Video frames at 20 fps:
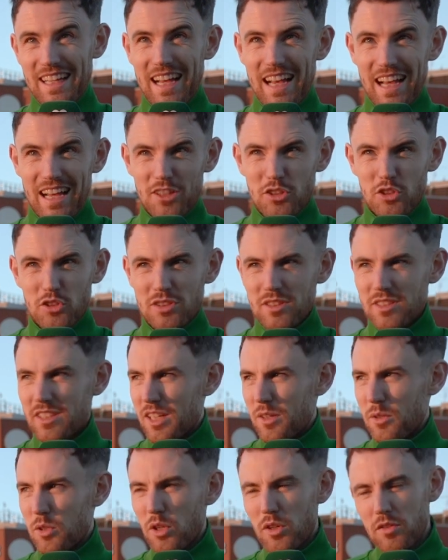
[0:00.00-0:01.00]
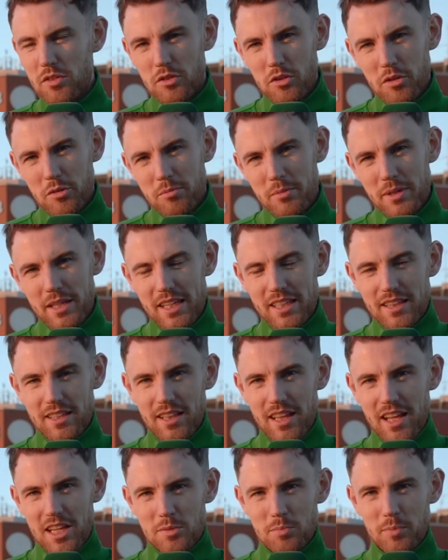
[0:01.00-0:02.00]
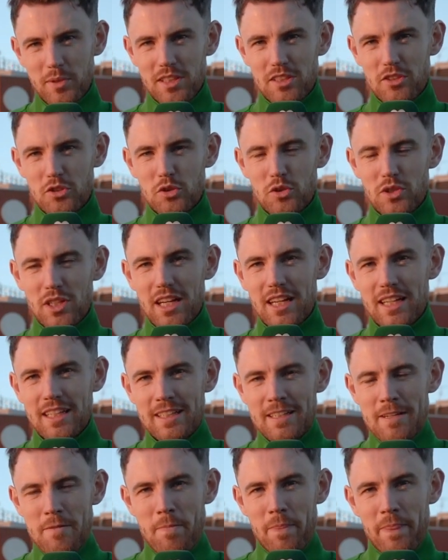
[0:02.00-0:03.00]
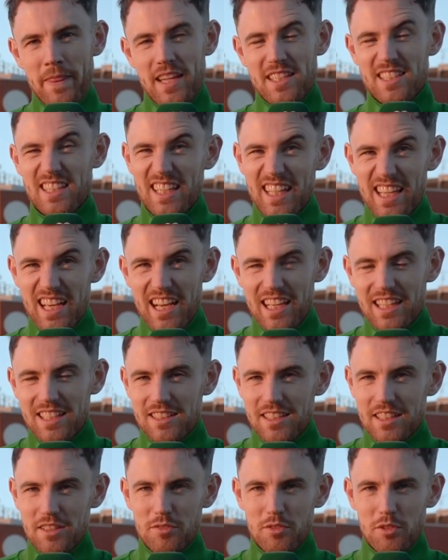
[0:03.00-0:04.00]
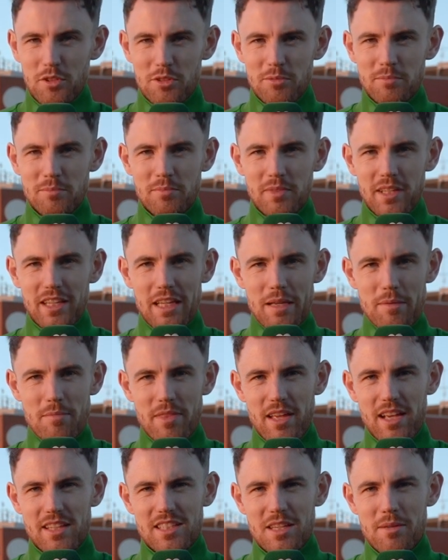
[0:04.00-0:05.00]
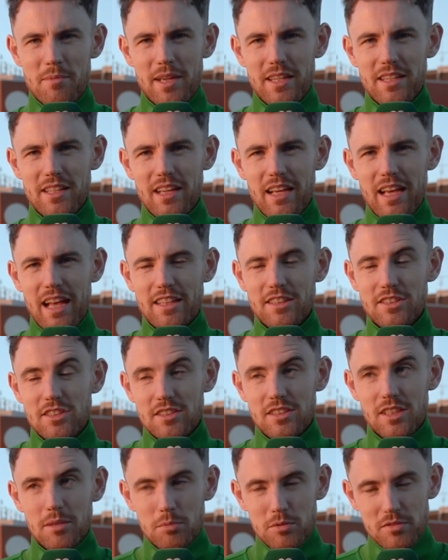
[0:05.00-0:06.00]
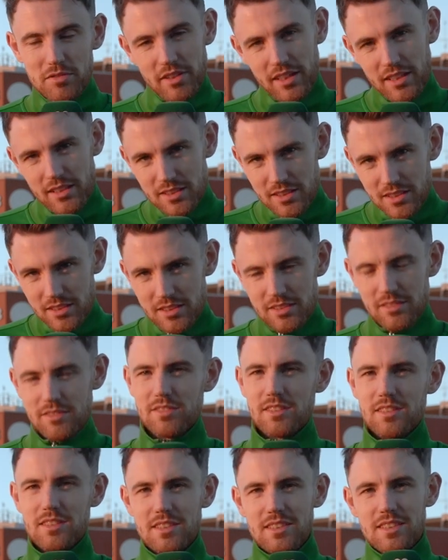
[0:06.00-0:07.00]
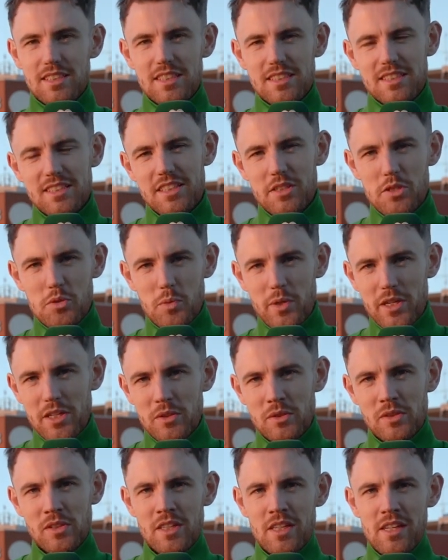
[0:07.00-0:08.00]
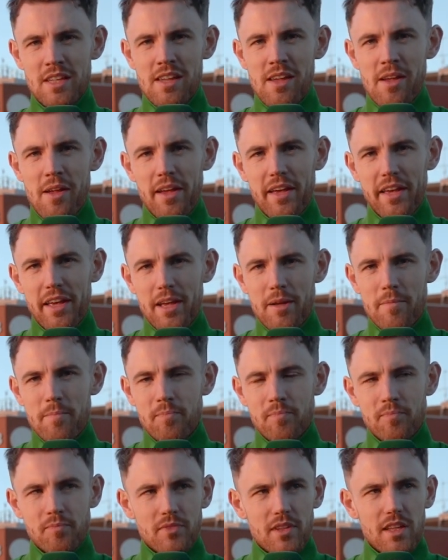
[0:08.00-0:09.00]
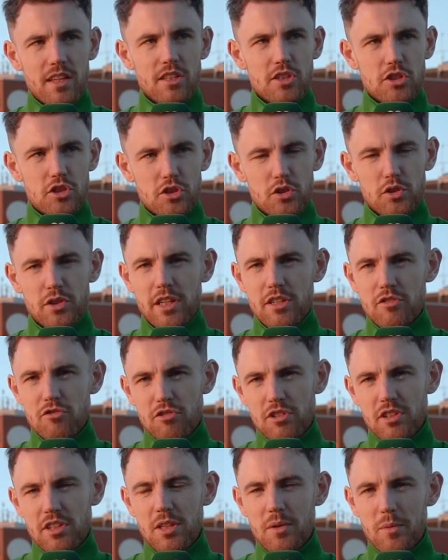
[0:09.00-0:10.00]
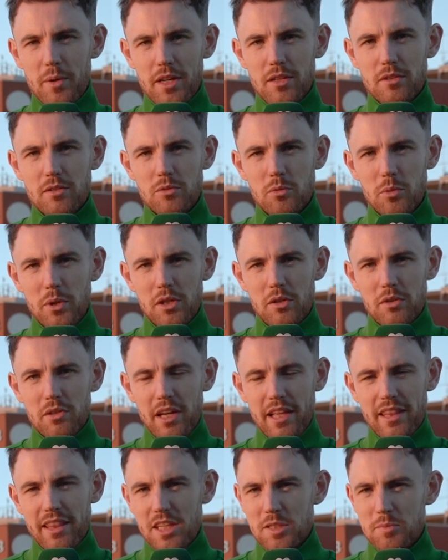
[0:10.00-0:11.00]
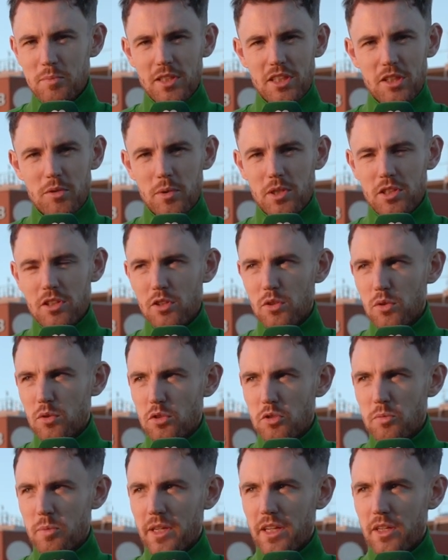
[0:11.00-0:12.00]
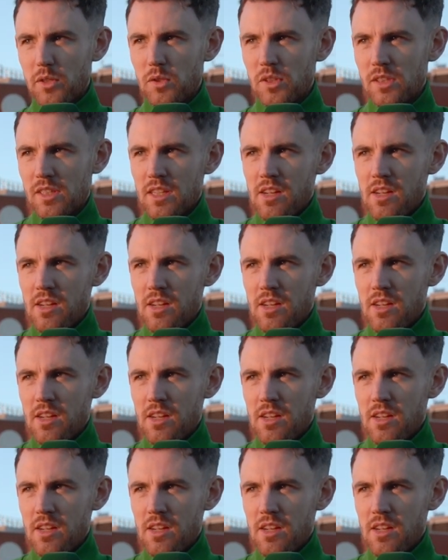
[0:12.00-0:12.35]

I couldn't tell you off the top of my head the last player to do that. It's a great accolade for him. That's him into double figures for the season as well. He stood in really well in this period where Kyogo's been out.